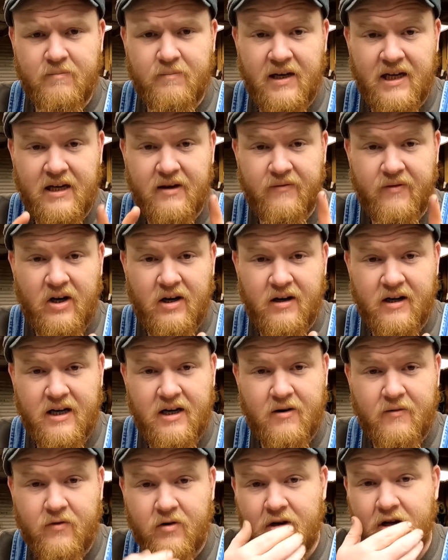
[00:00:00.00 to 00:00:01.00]
Be very
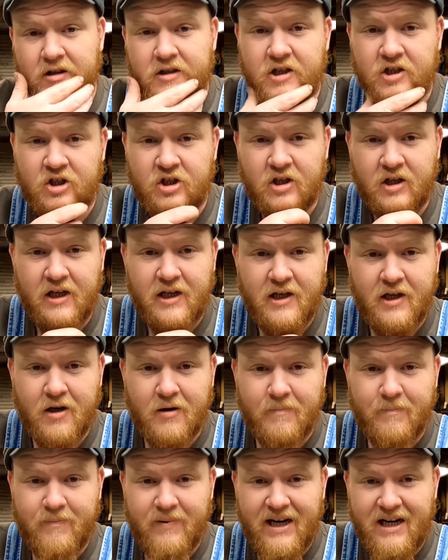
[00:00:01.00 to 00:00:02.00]
careful not to sling your
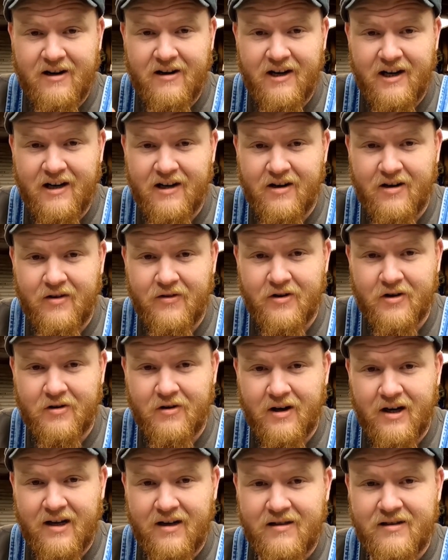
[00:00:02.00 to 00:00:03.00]
bearing on the
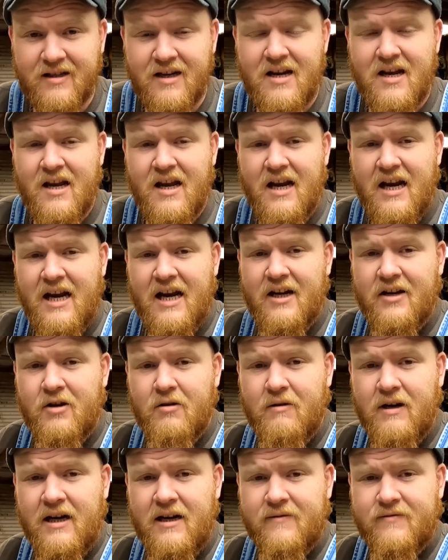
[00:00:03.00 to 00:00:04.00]
ground, and
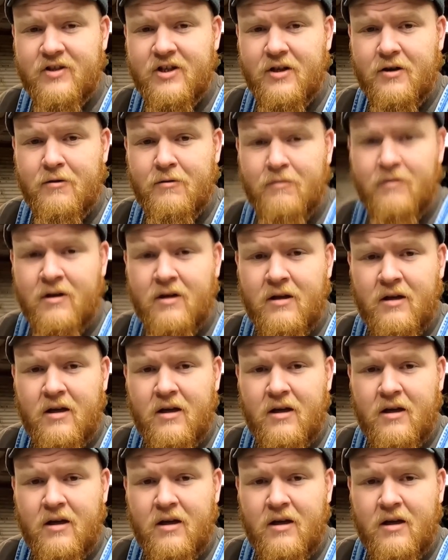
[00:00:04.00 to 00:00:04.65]
you'll have to